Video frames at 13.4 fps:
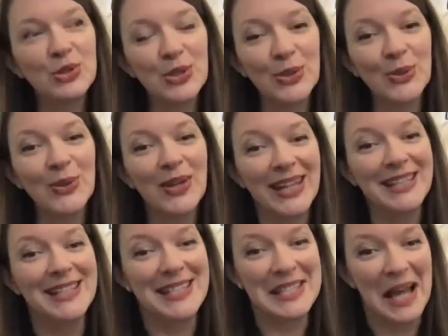do
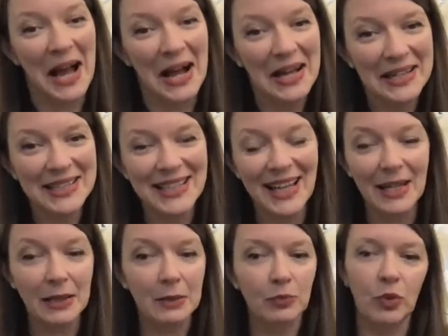inside,
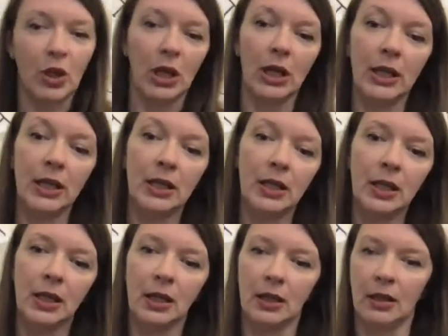like
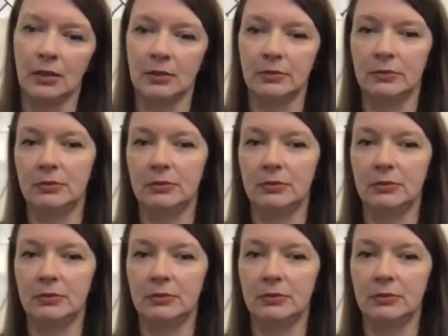cleaning and,